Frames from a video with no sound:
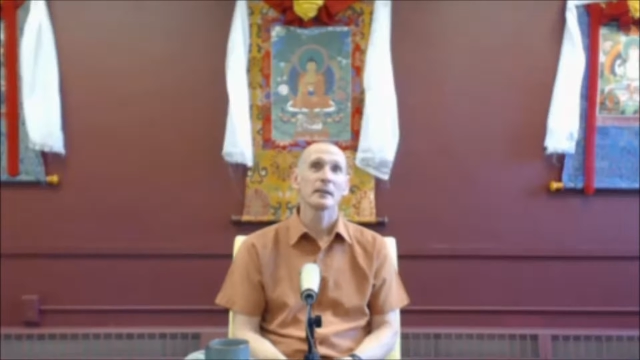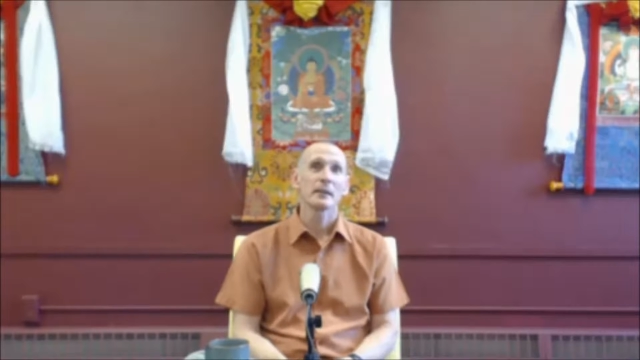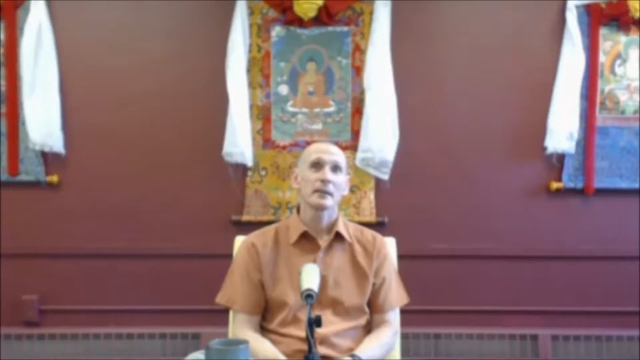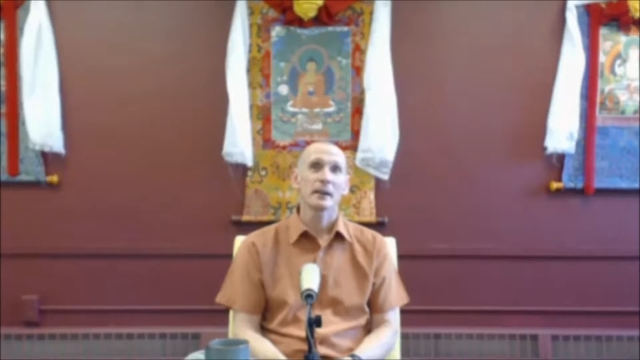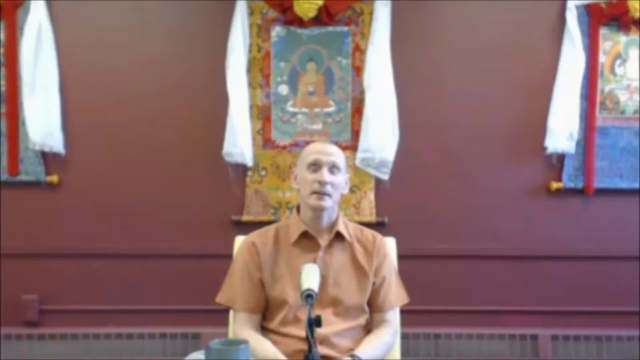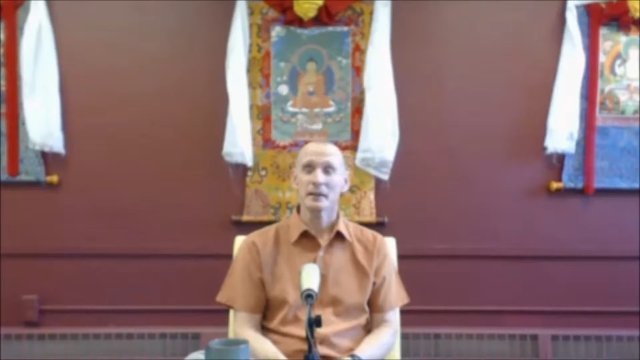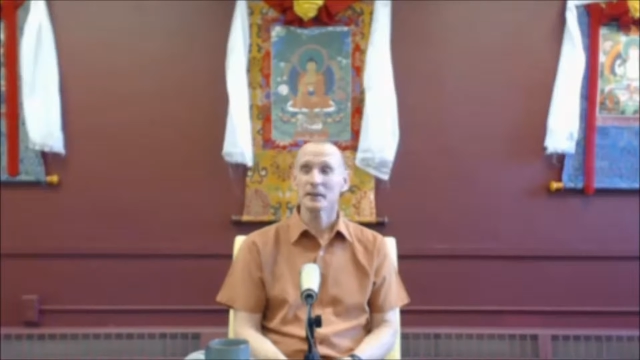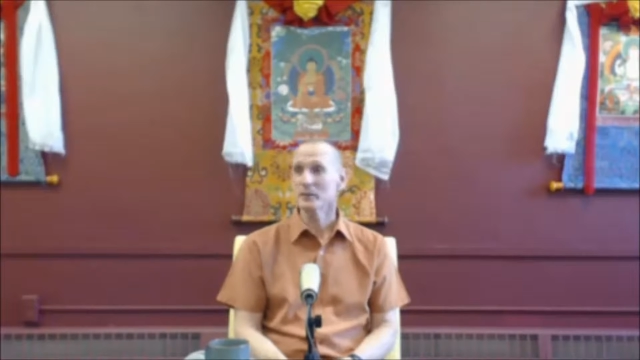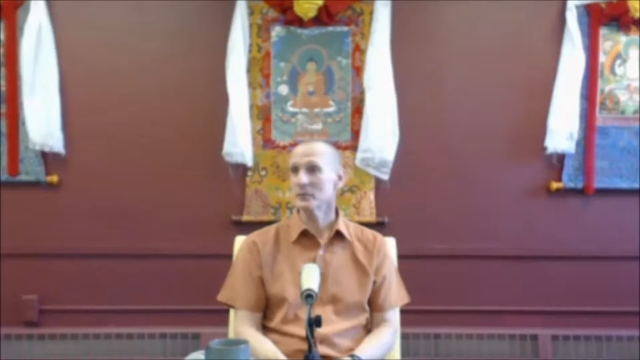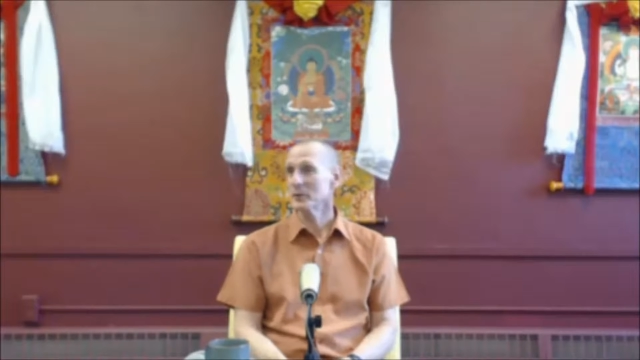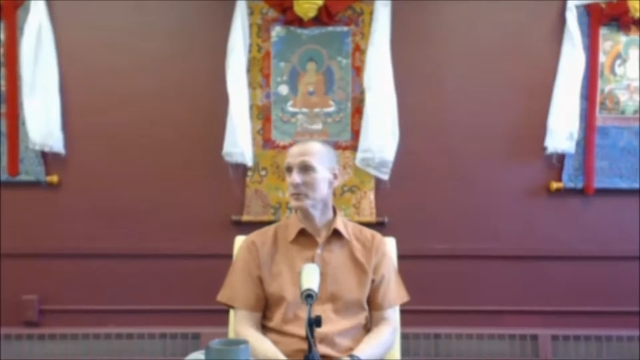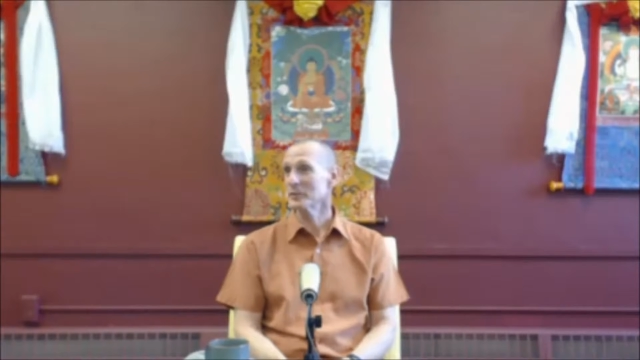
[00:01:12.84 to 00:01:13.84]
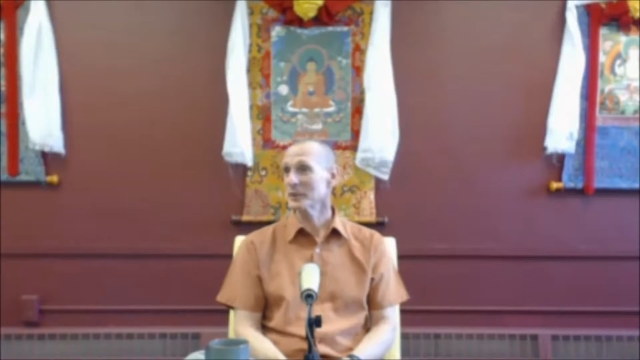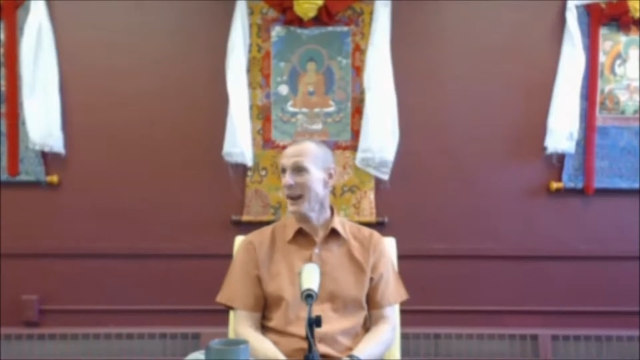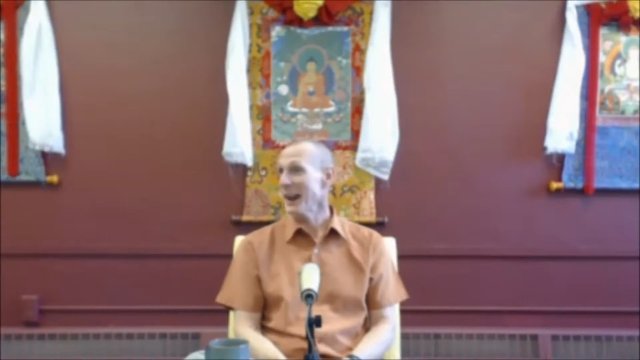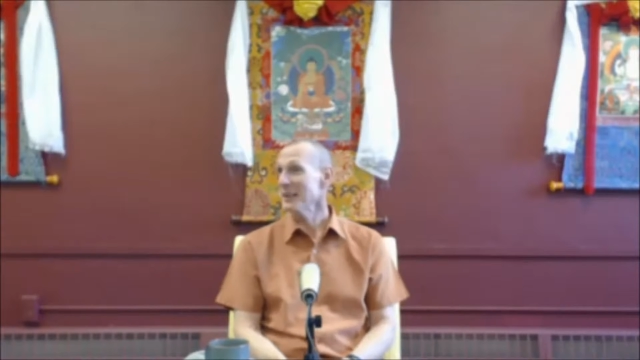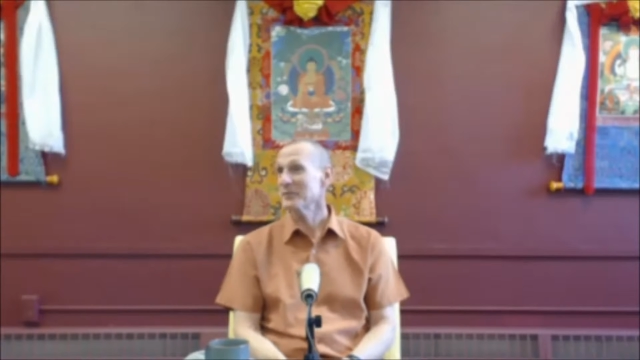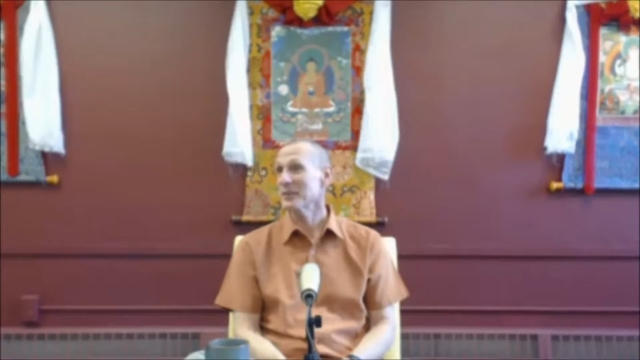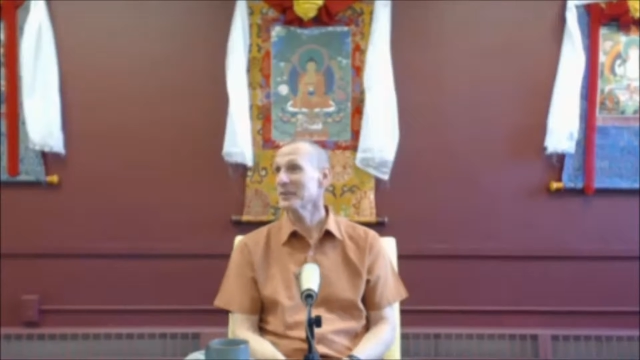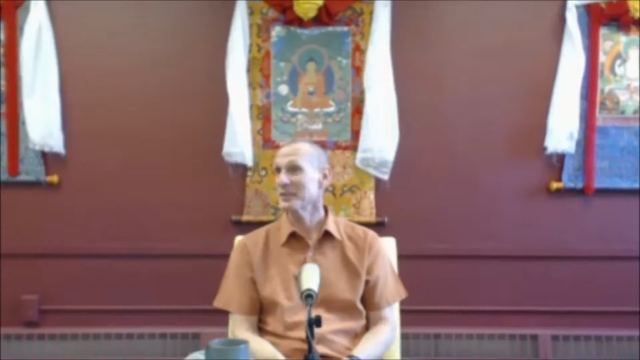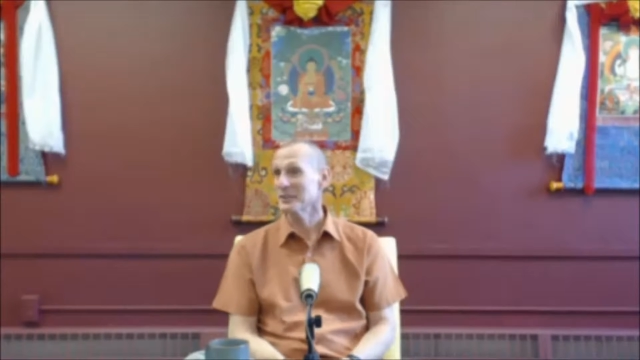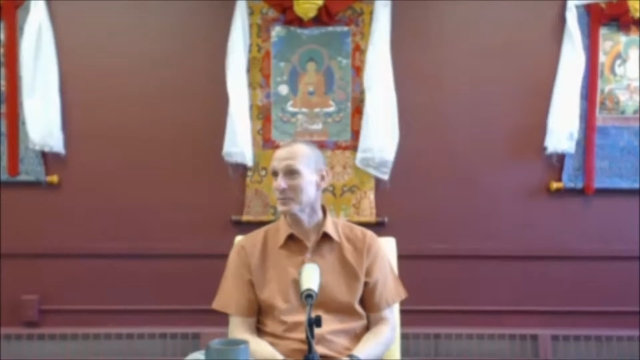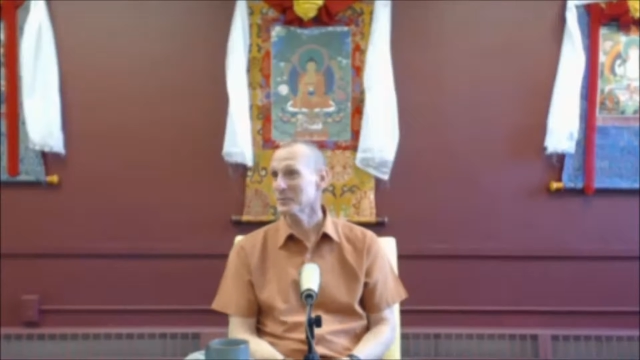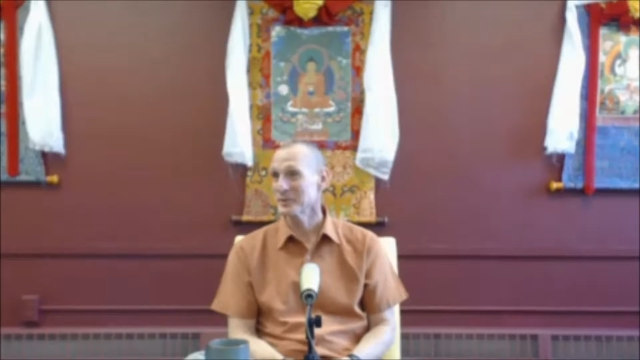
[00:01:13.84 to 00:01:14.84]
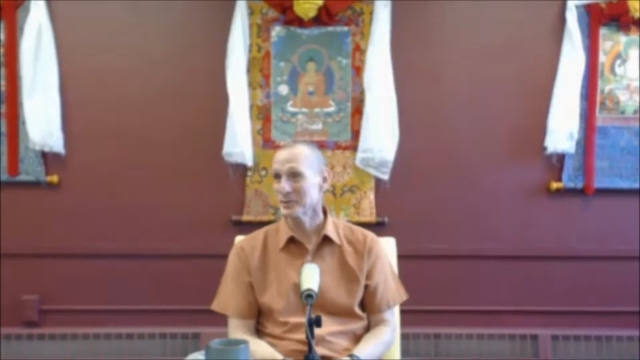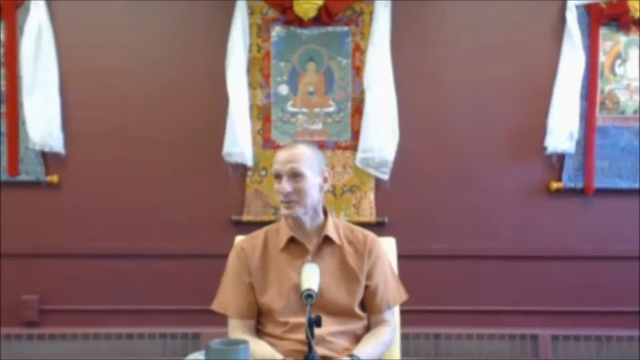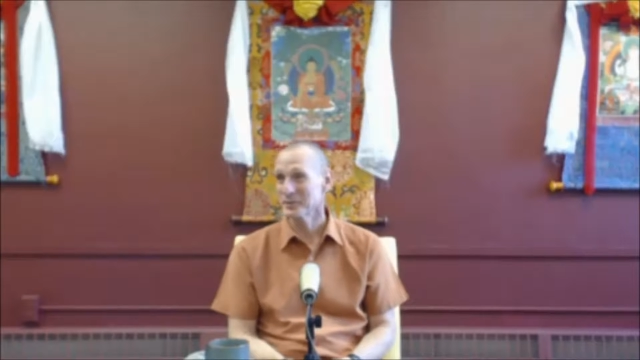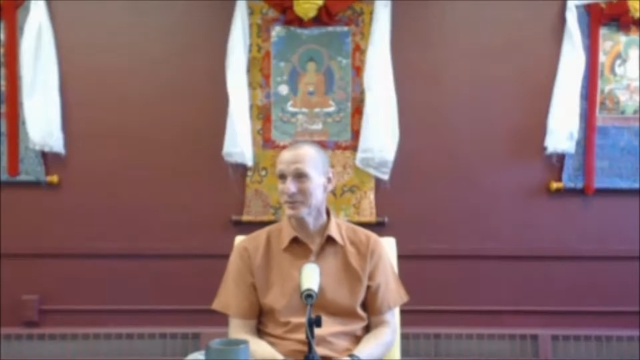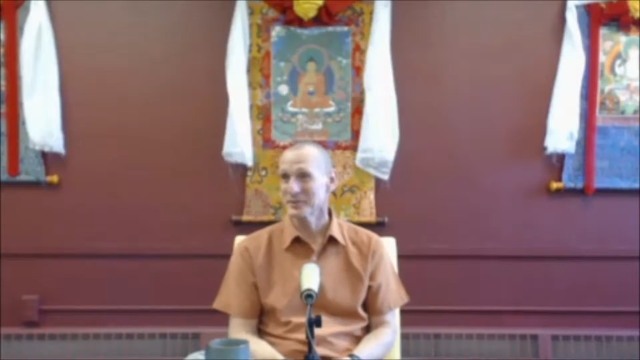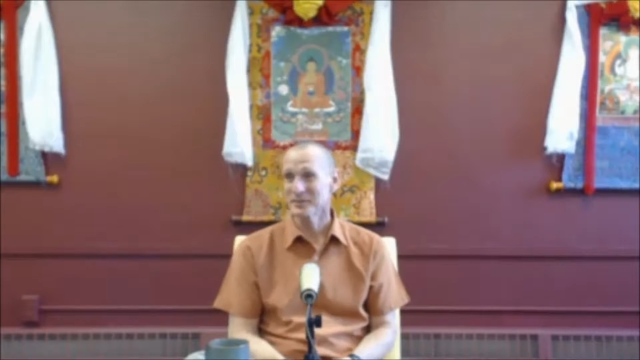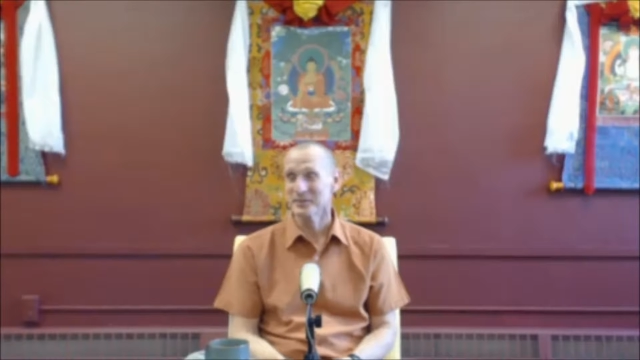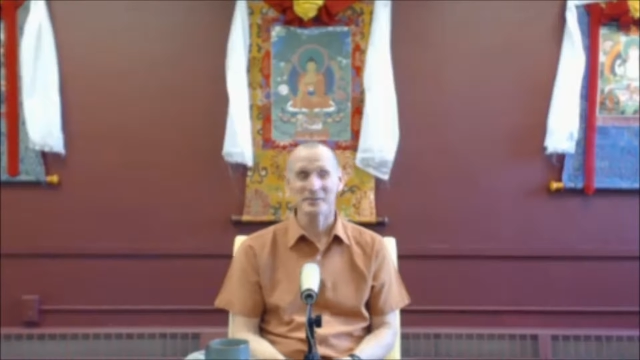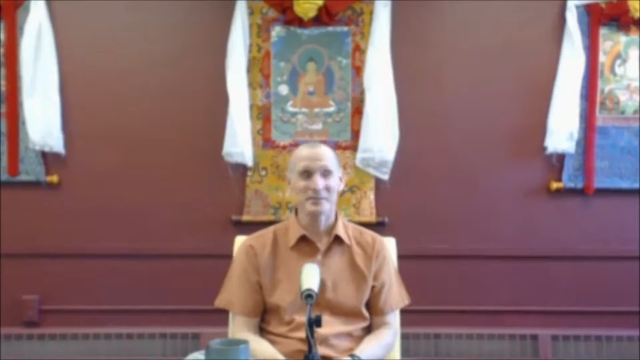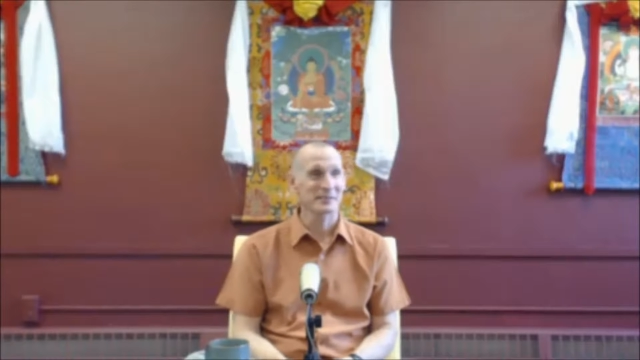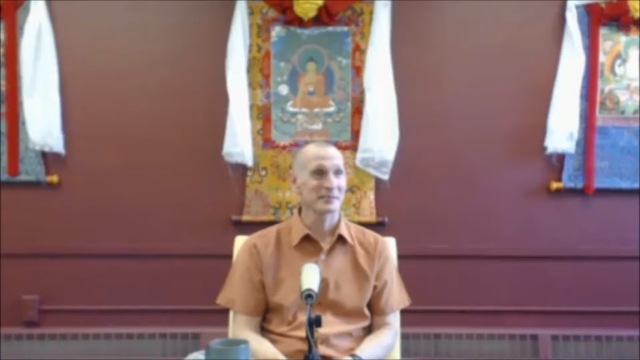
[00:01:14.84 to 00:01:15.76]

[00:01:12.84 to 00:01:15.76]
And then of those that have all these resources,